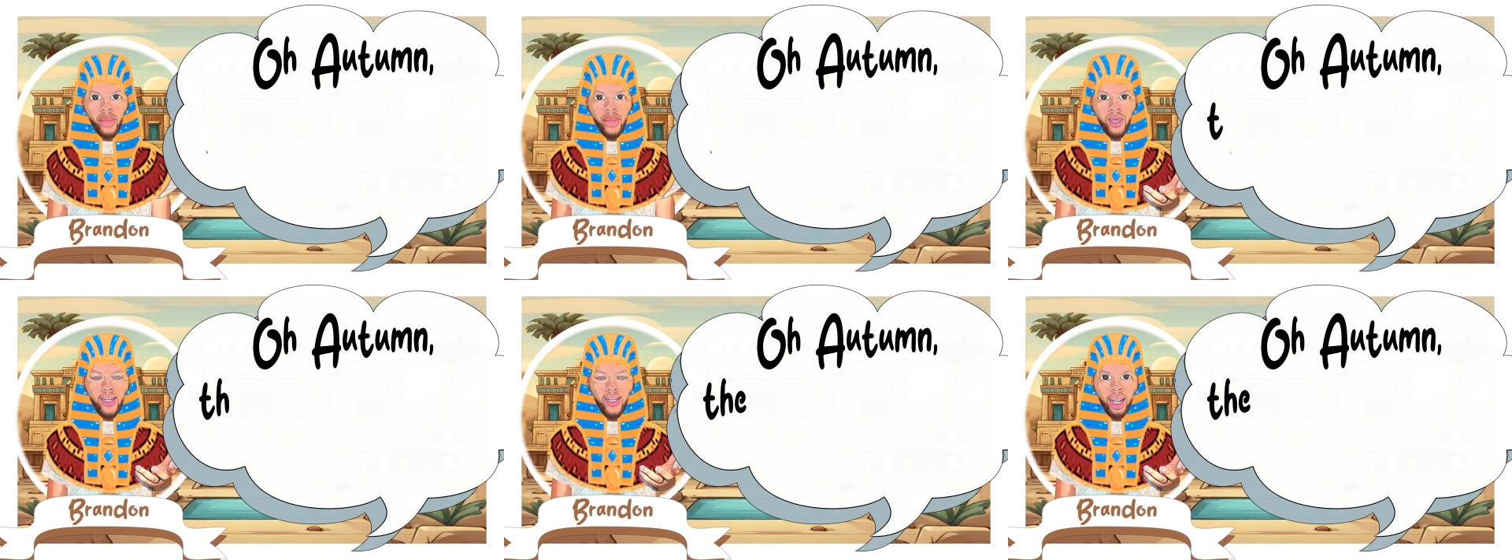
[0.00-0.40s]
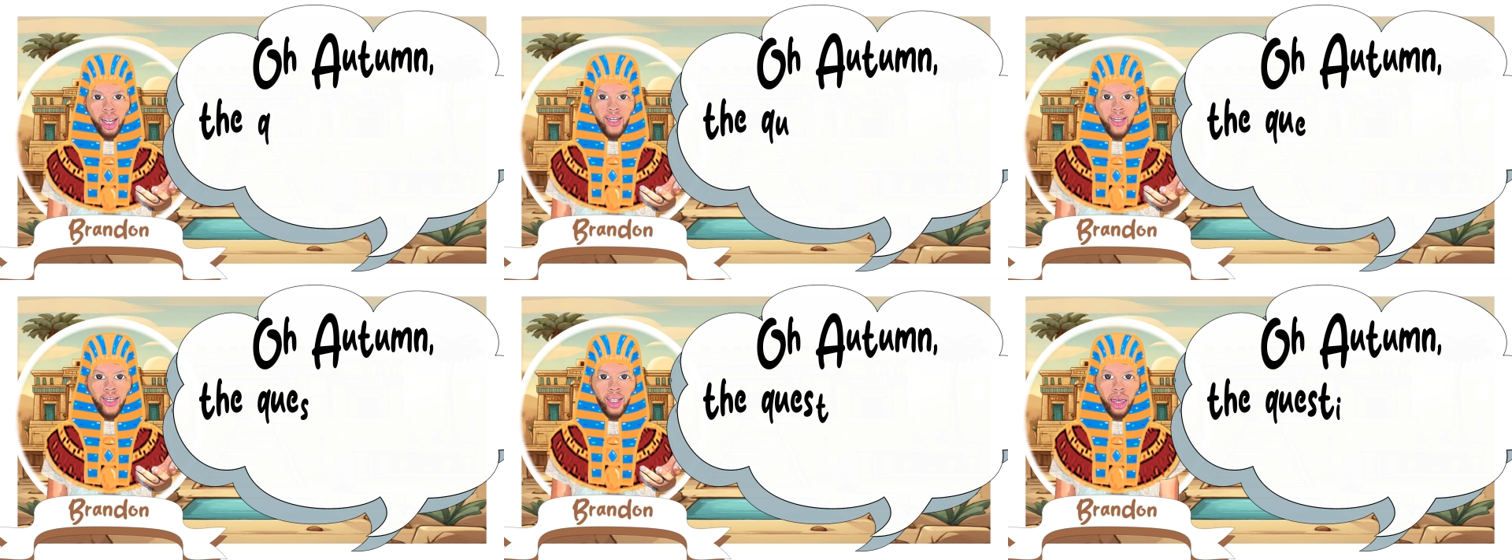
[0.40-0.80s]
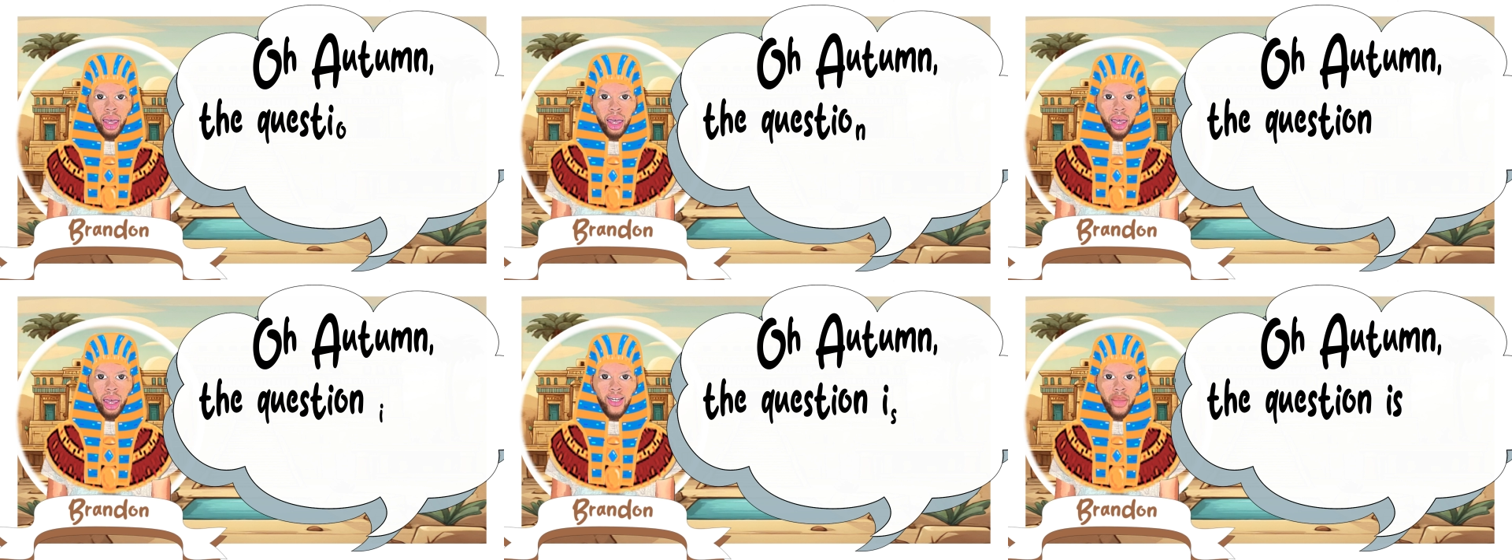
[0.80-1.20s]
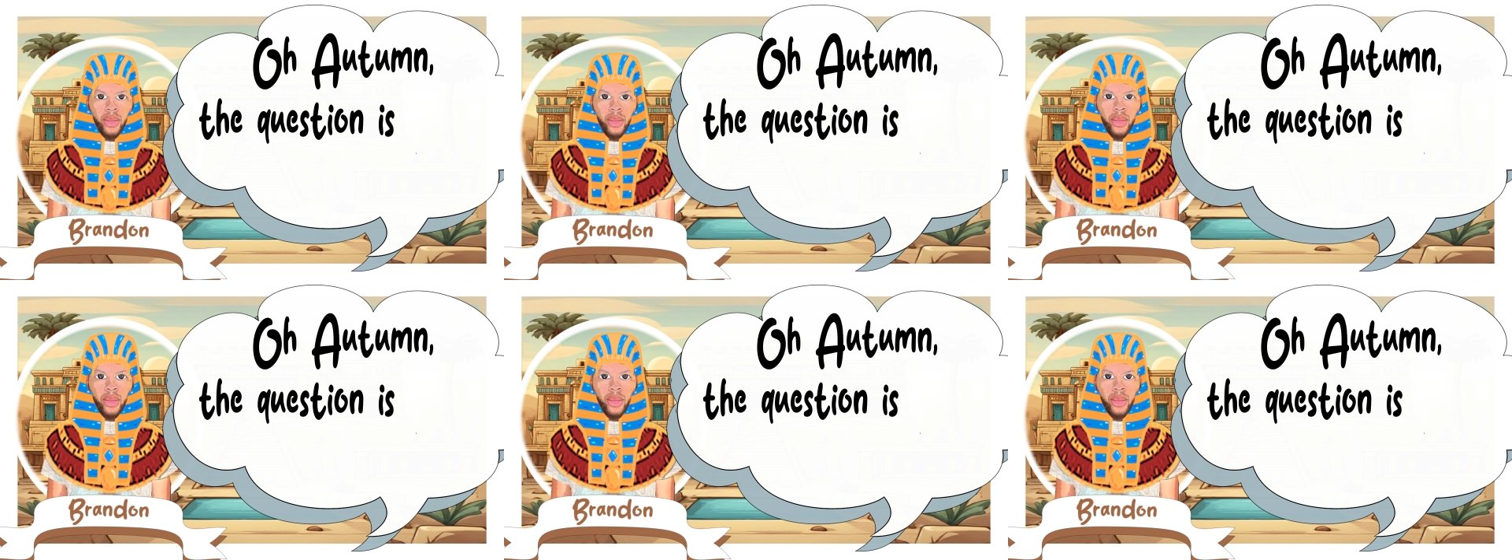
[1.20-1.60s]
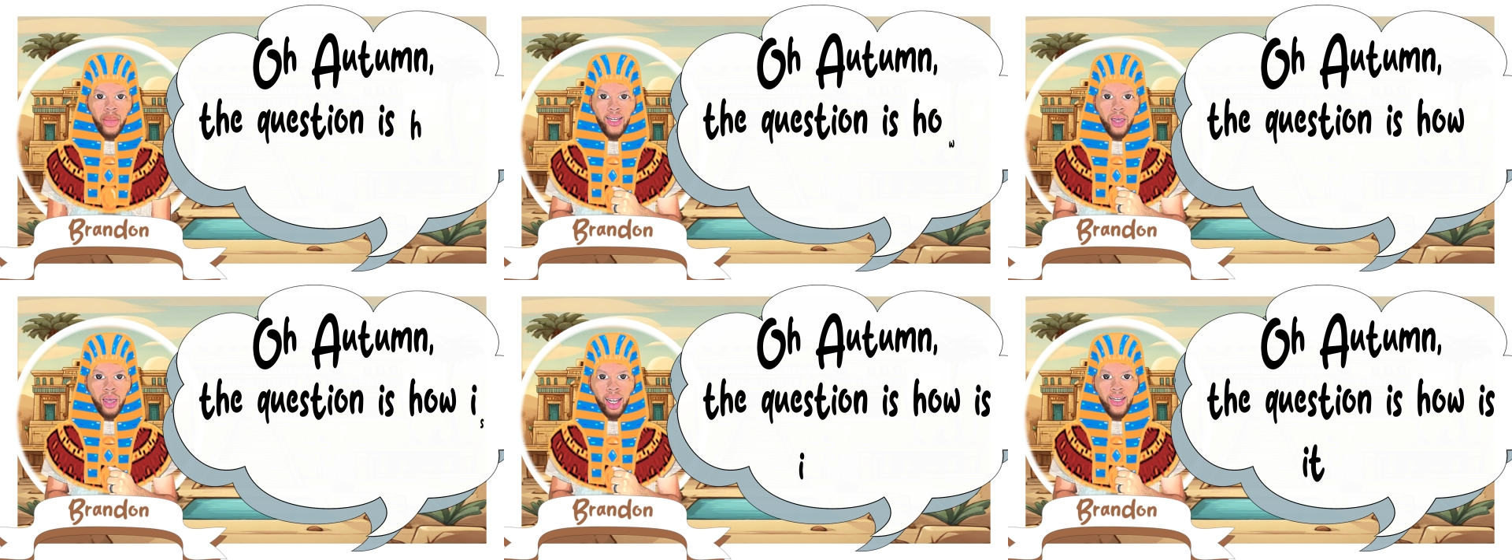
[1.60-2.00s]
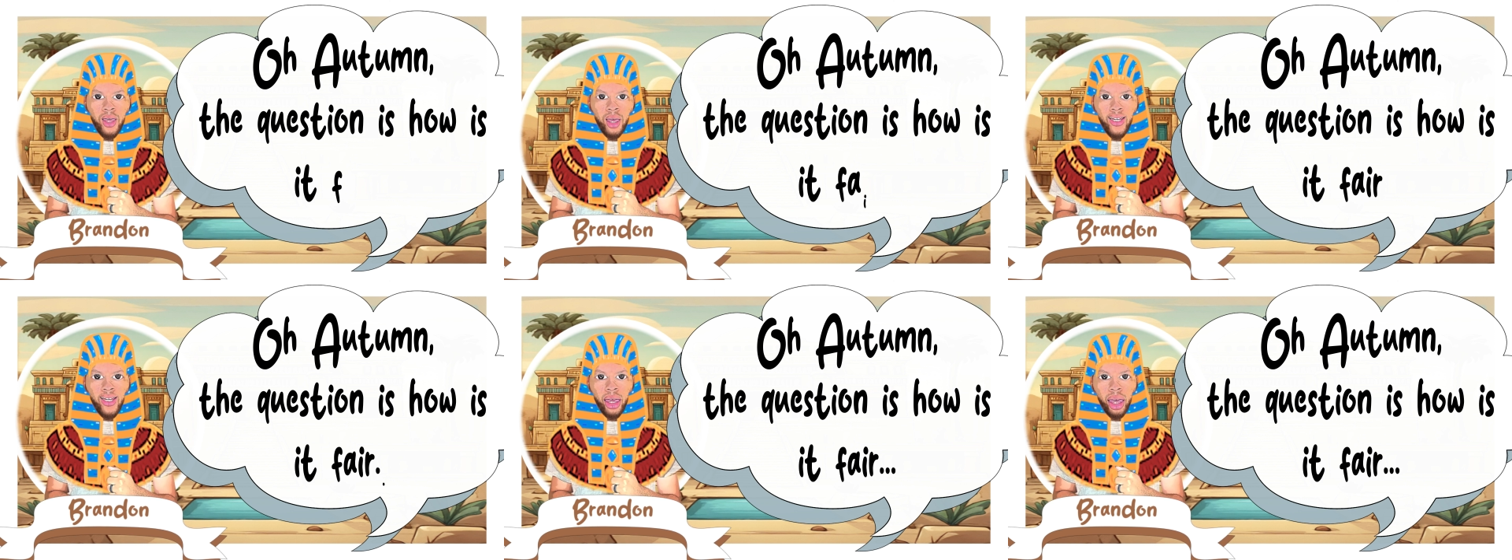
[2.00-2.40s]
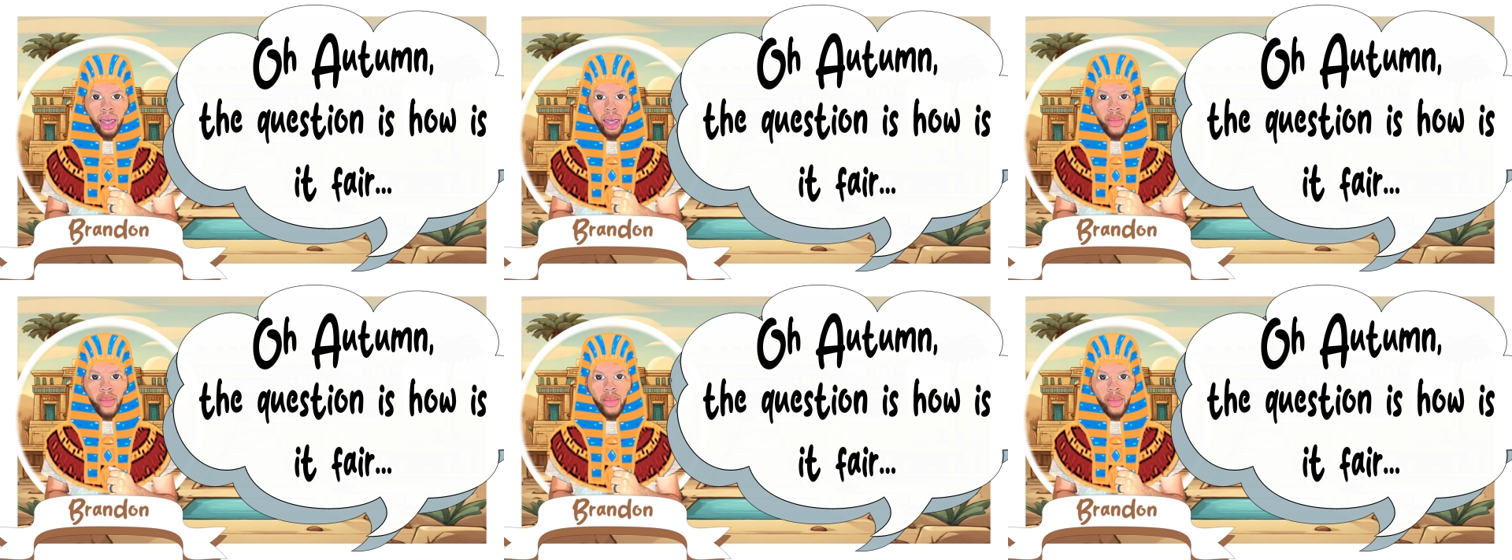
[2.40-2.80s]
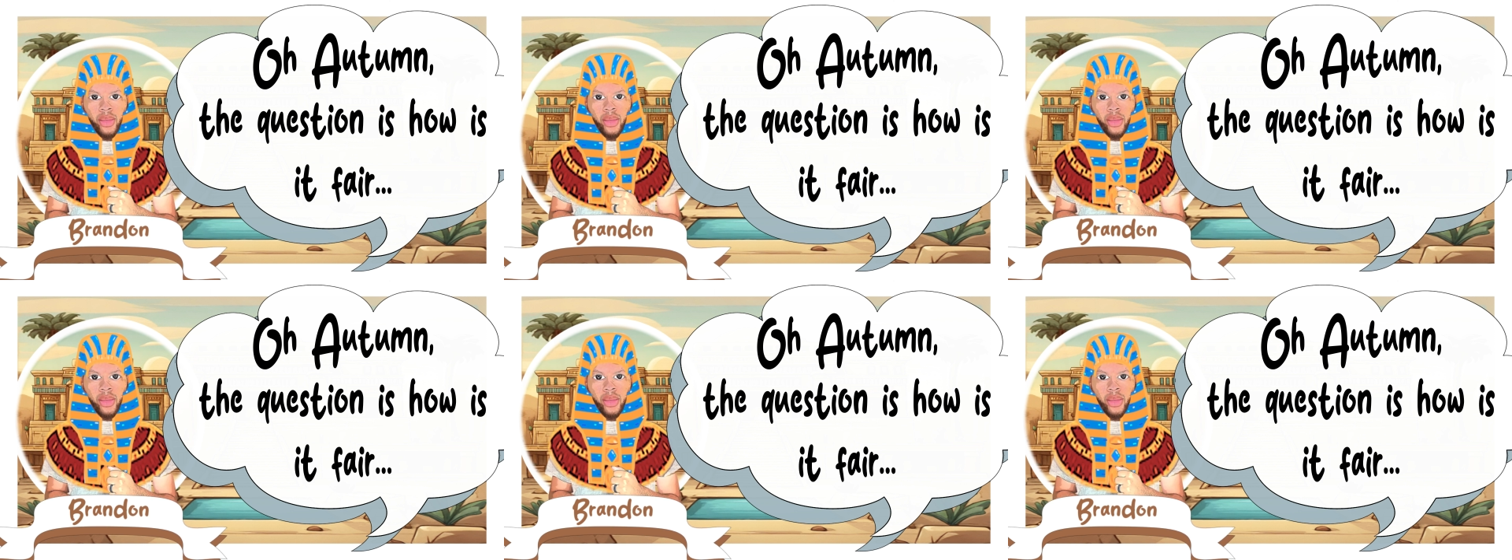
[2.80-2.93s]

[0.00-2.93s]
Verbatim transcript: the question is how is it fair